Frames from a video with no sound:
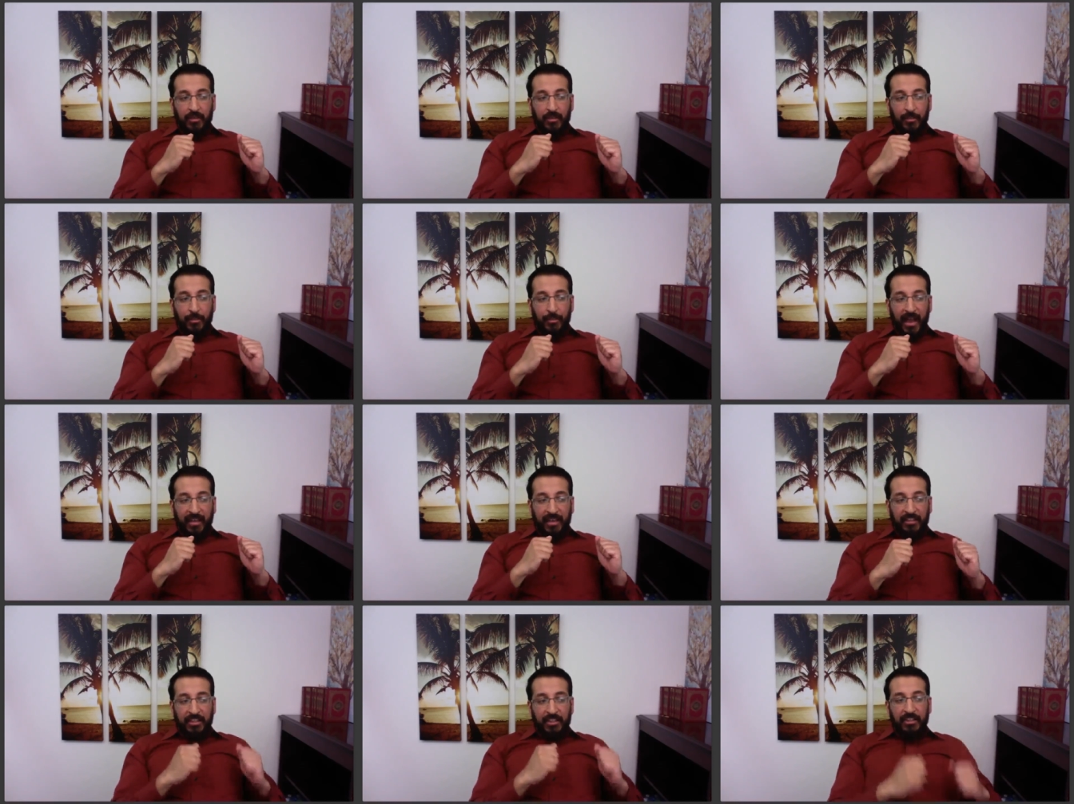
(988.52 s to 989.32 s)

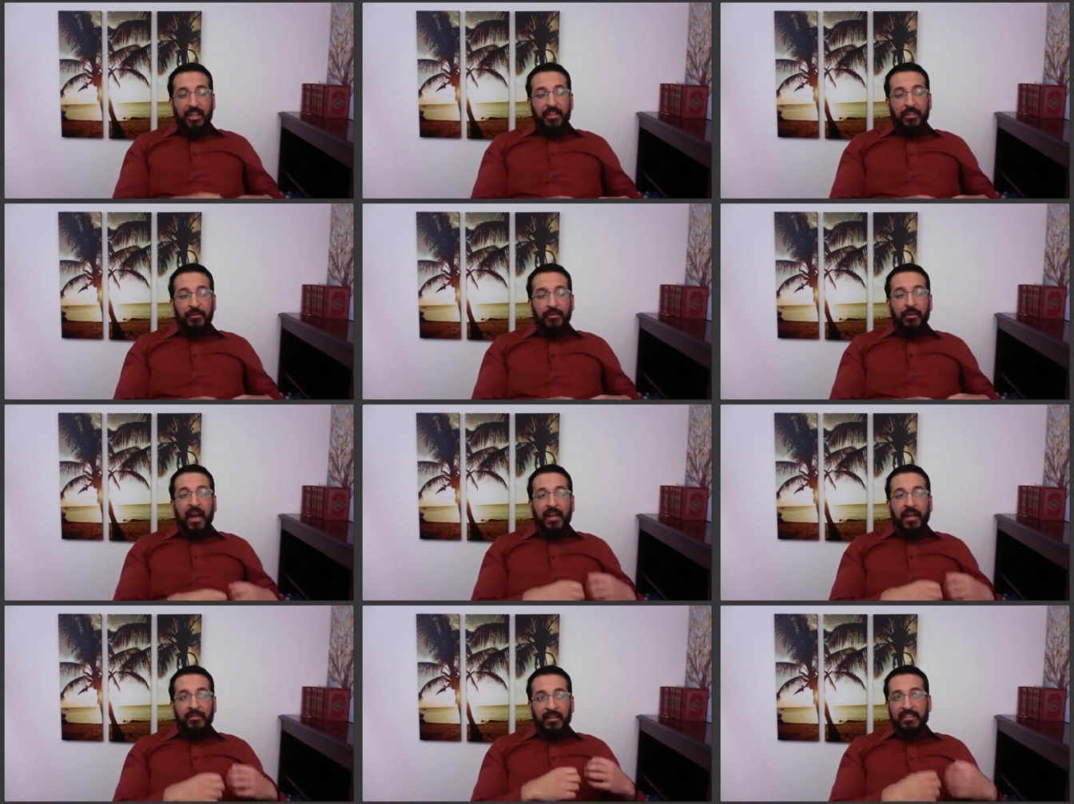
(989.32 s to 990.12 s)
bacteria
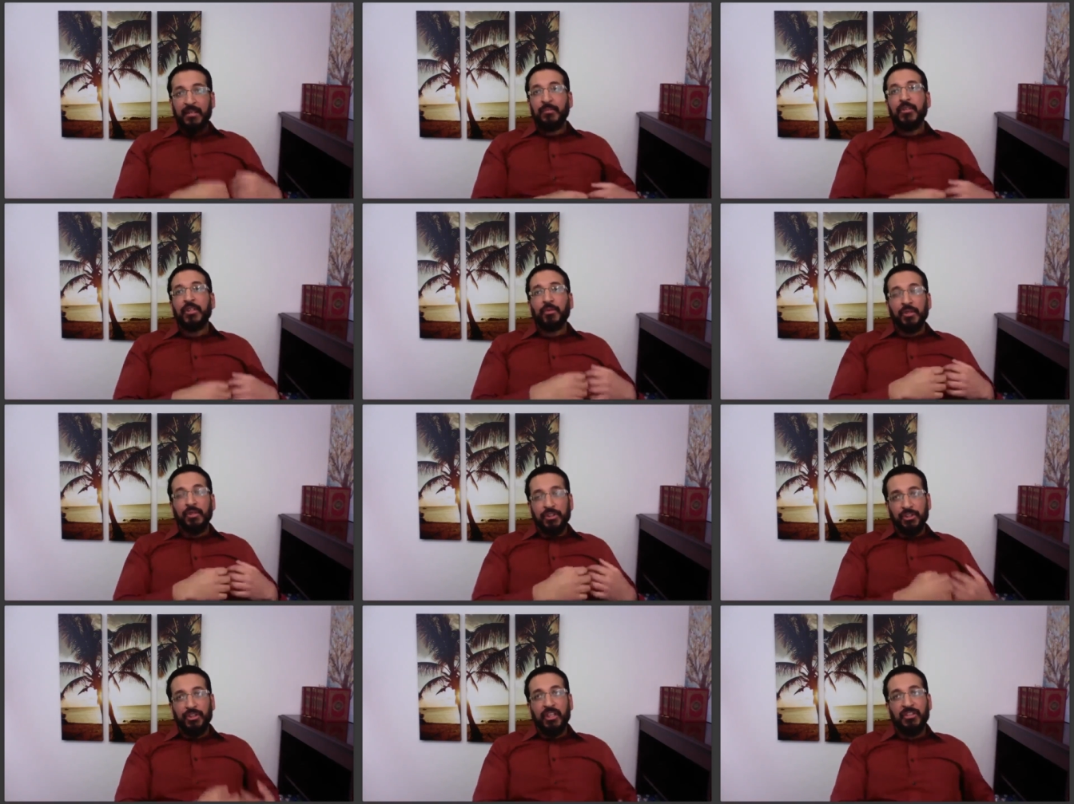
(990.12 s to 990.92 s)
thrive on somebody
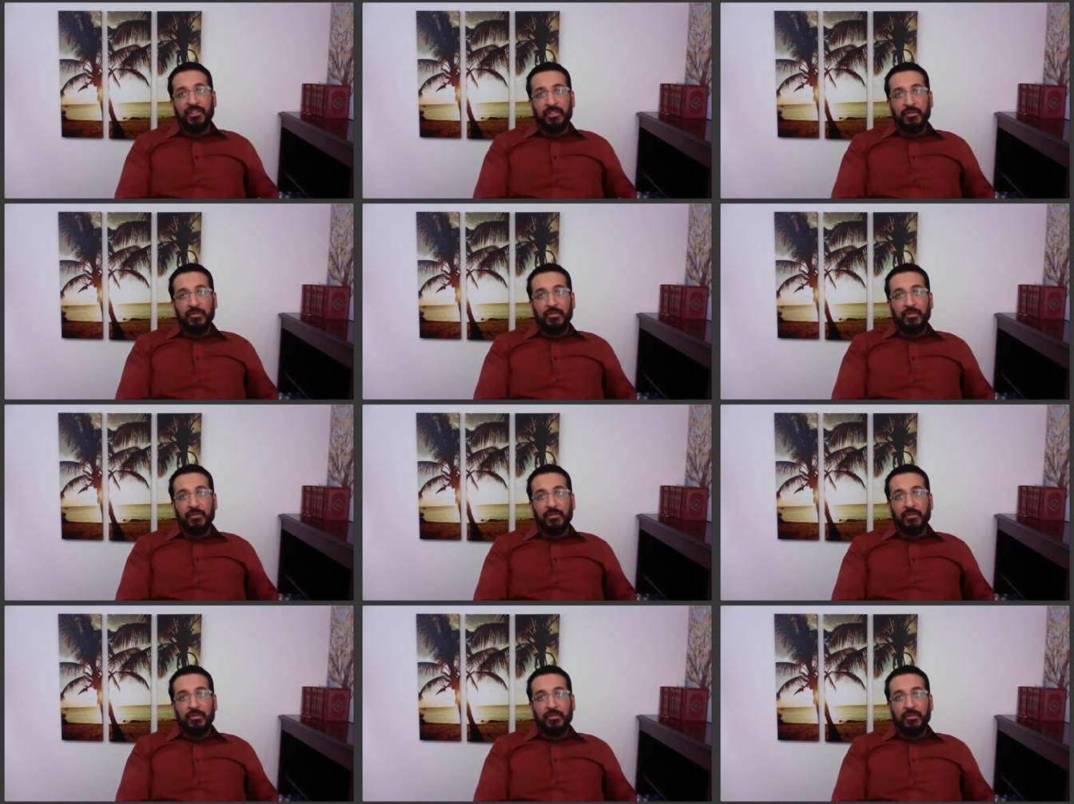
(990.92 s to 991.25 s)
which isn't